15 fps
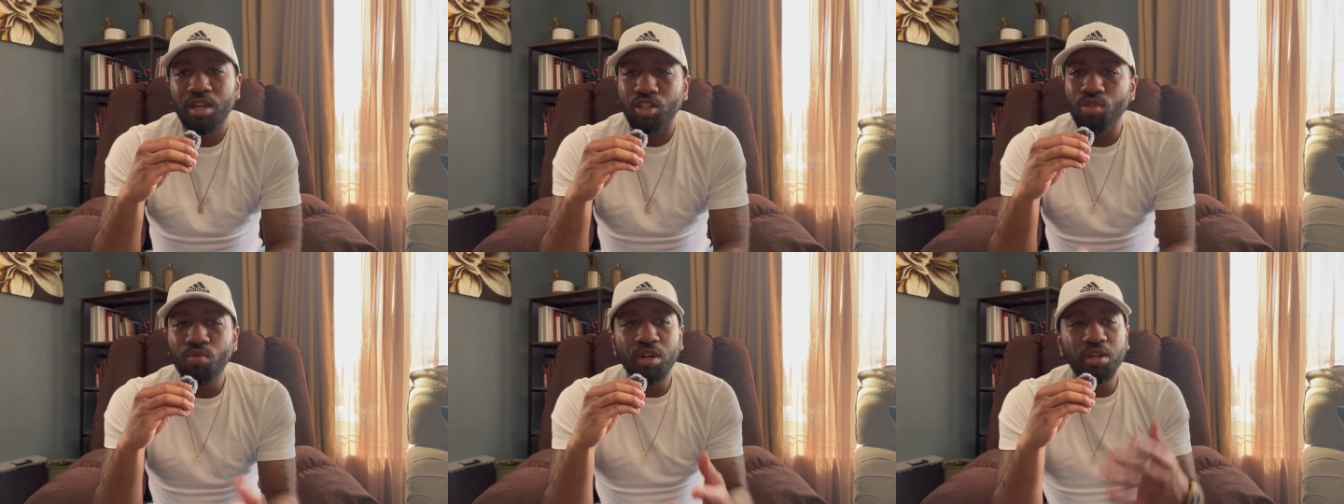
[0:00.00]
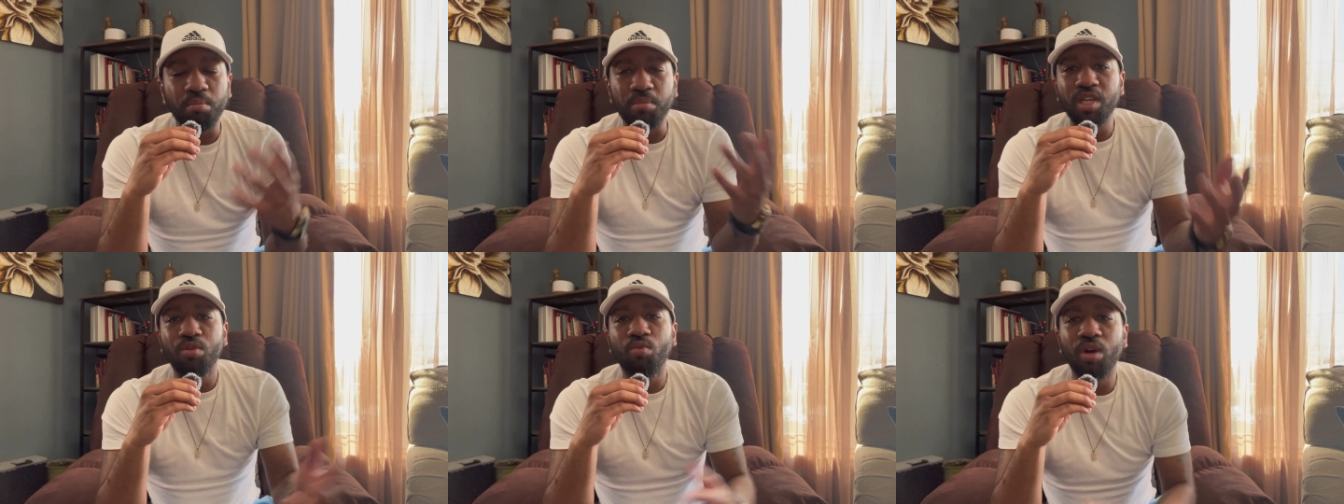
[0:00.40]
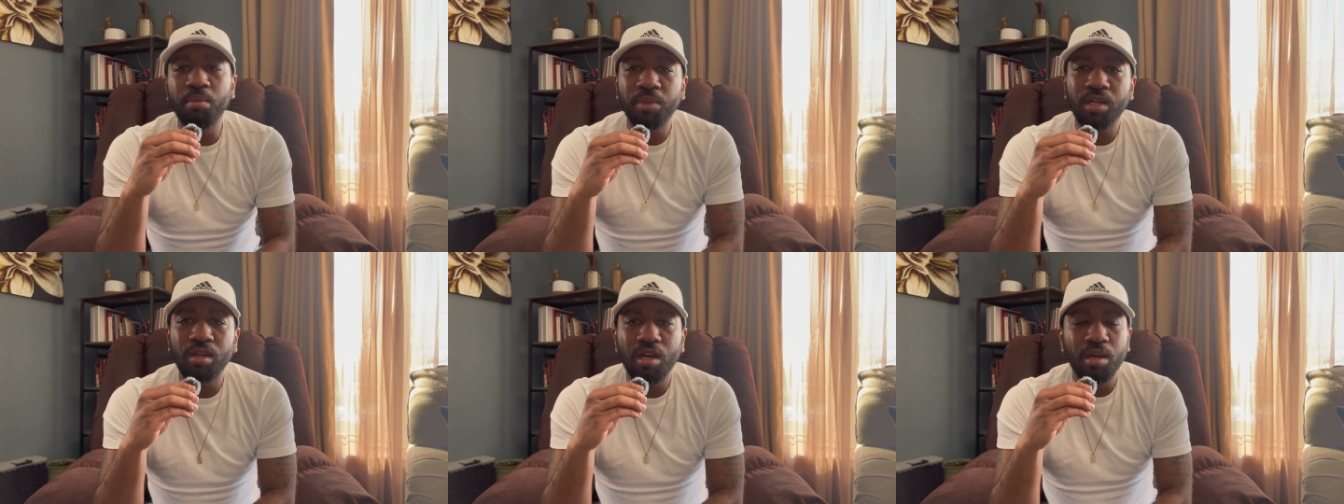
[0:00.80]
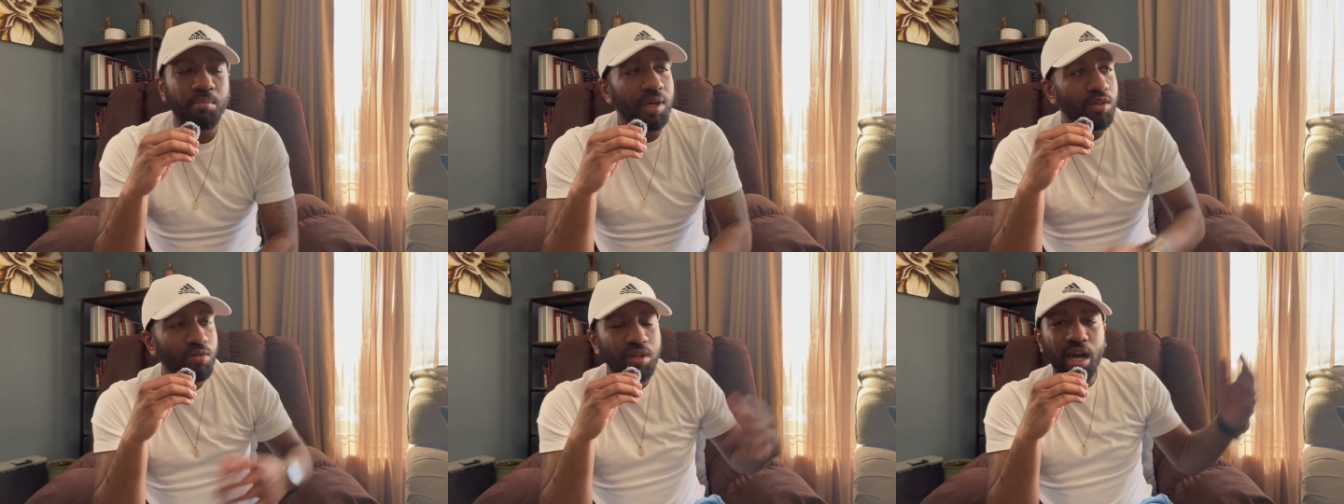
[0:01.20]
You want to meet women,
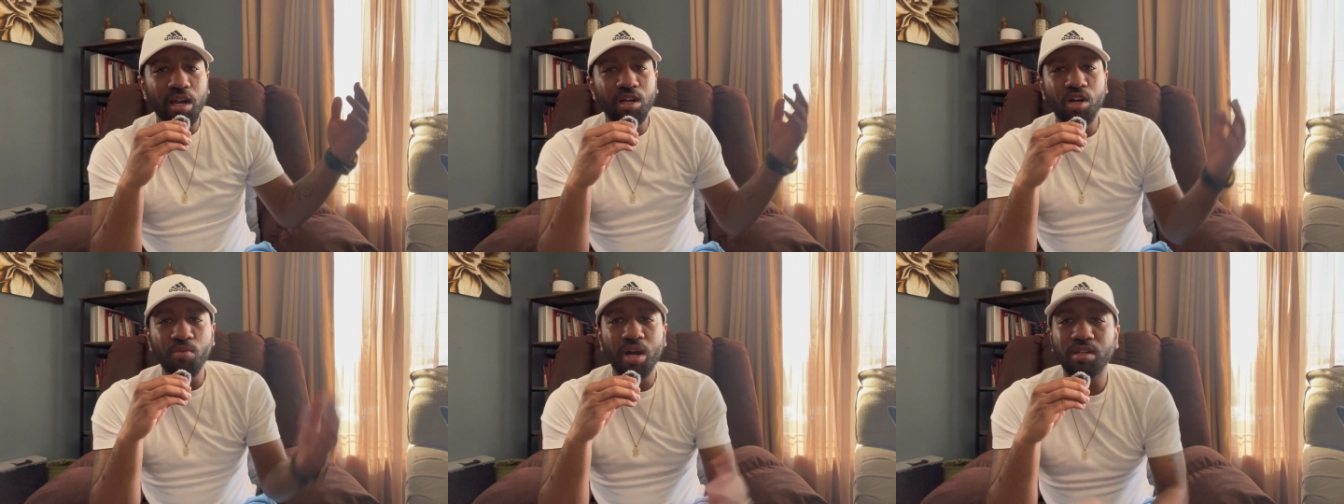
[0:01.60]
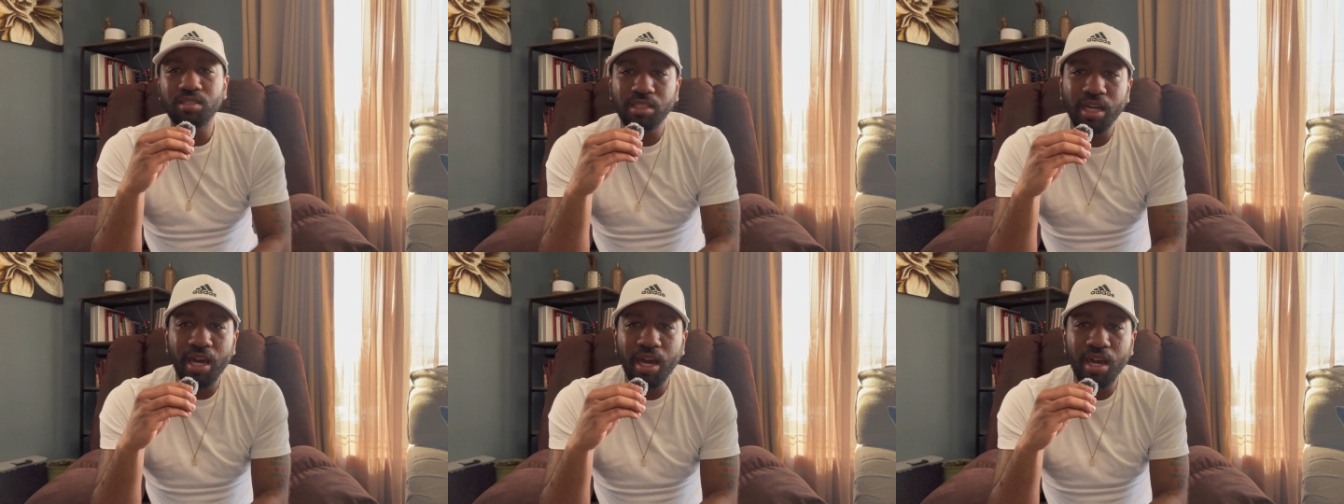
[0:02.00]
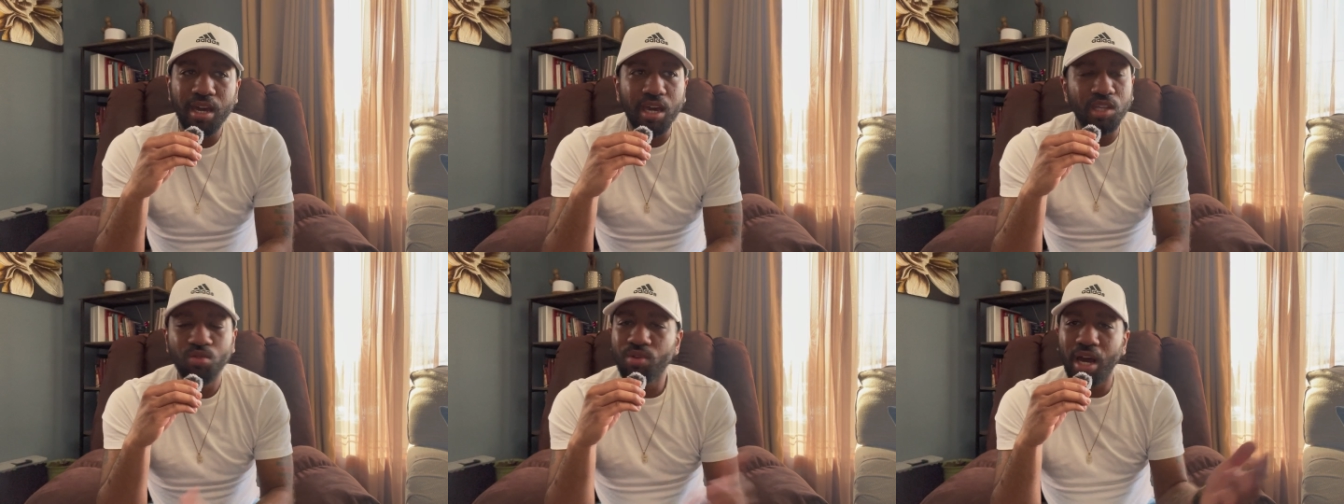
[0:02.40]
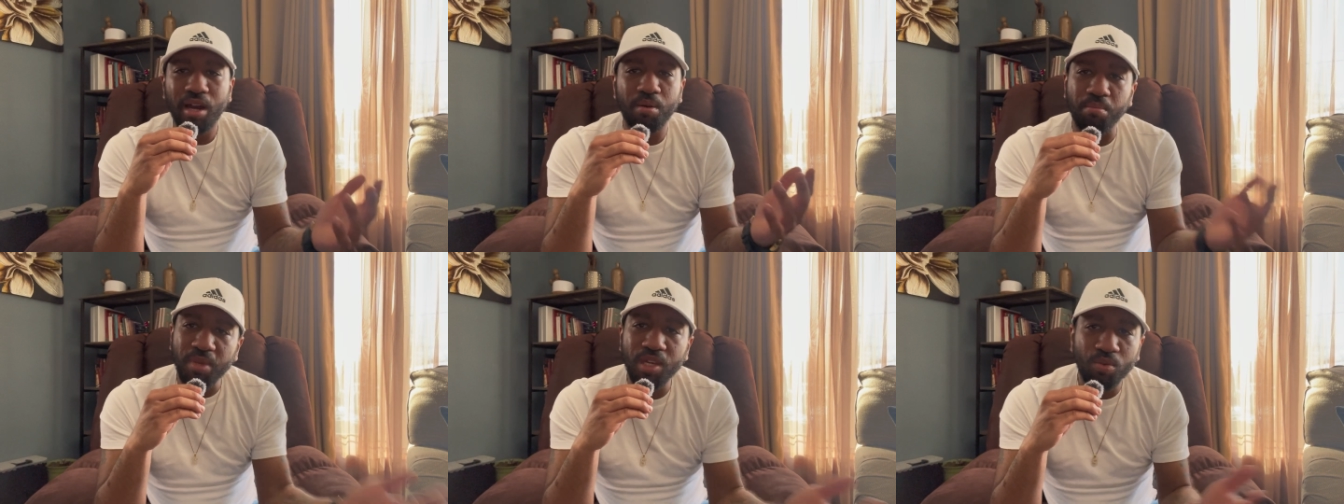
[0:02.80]
man, you got to go outside and you got
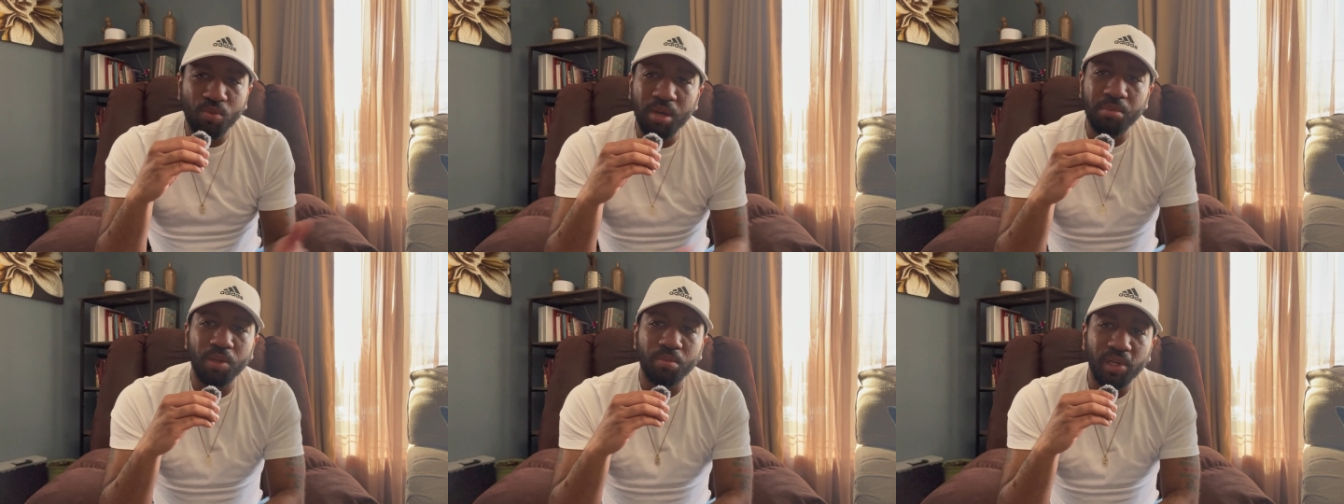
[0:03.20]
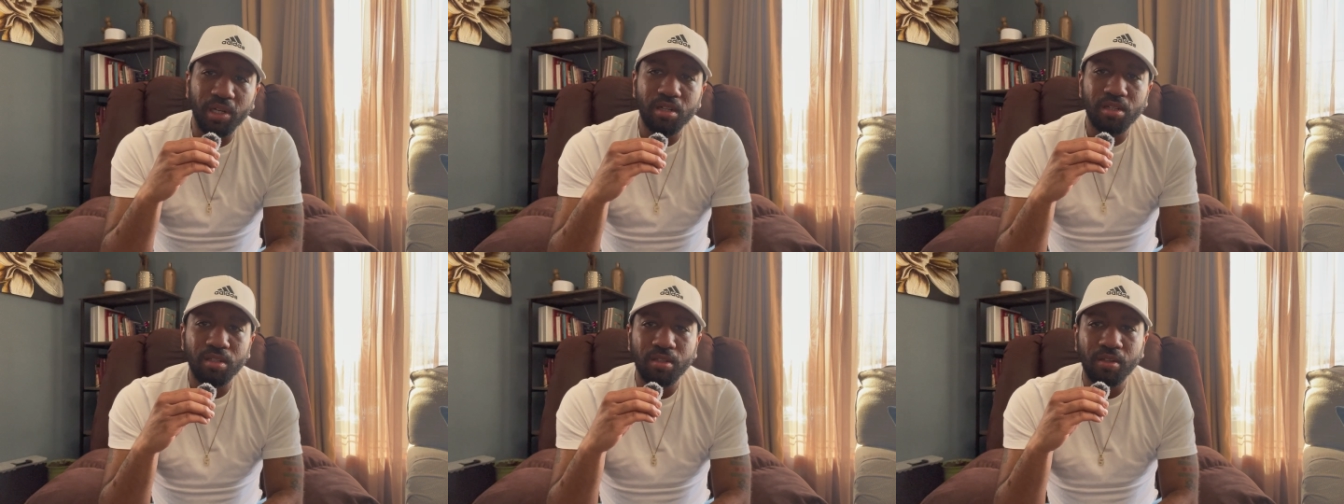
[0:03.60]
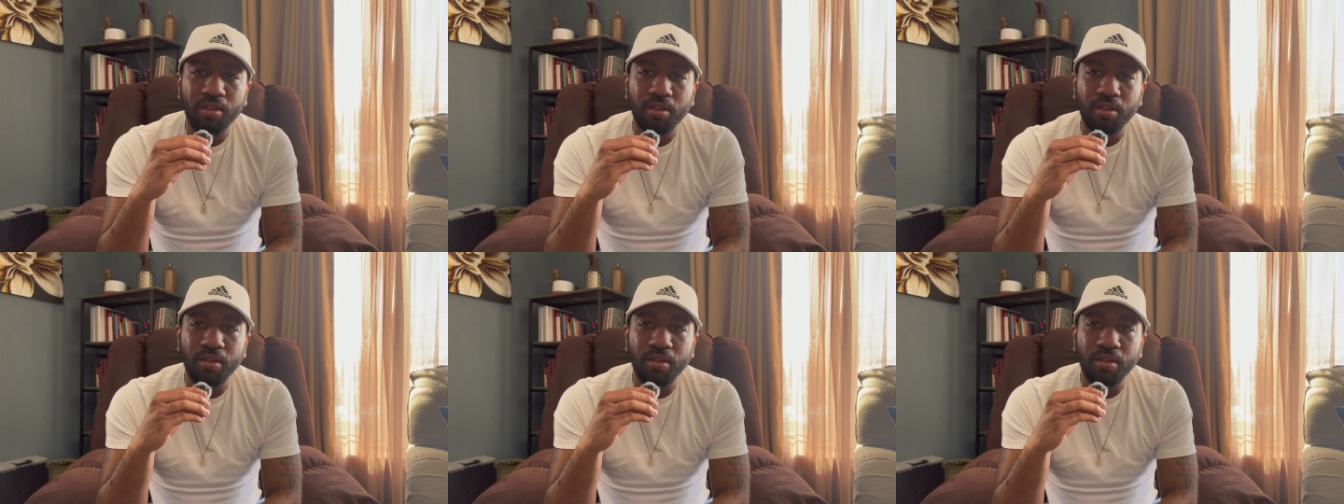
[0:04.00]
to meet women, bro.